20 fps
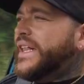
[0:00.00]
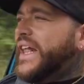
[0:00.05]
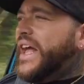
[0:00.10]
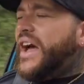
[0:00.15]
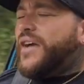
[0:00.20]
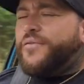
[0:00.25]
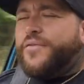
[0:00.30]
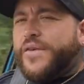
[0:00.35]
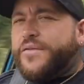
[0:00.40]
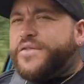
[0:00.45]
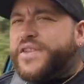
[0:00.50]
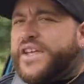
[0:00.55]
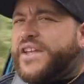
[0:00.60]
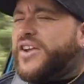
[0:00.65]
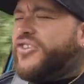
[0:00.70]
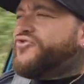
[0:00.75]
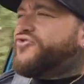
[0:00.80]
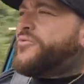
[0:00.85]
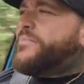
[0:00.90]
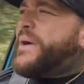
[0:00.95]
At
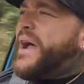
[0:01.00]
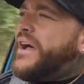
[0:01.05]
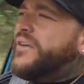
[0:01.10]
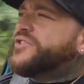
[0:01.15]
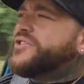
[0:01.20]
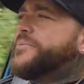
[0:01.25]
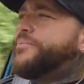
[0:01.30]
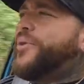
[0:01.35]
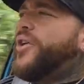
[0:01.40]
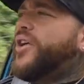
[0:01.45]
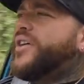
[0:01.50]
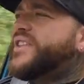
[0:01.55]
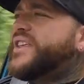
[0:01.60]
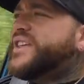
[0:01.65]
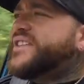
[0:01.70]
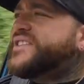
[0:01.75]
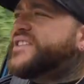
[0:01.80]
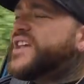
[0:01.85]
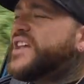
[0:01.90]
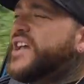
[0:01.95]
£1,500 to buy
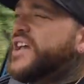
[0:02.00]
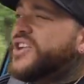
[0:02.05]
this,